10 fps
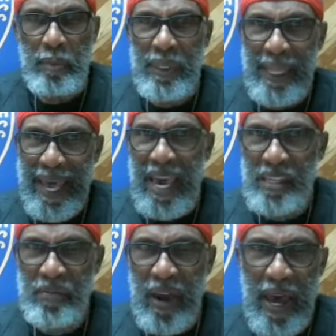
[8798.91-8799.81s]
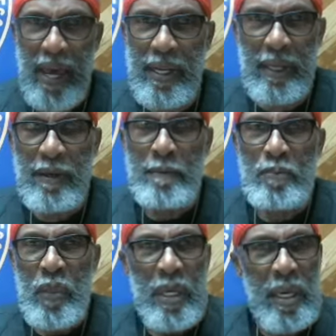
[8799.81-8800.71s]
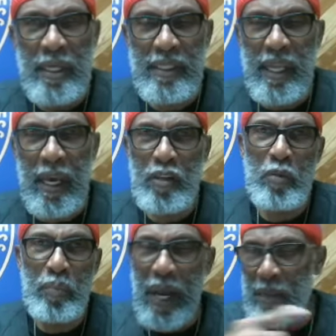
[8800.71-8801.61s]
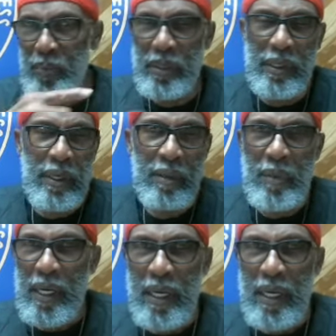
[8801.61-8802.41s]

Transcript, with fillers: But last Friday, you understand? You can probably pull it up.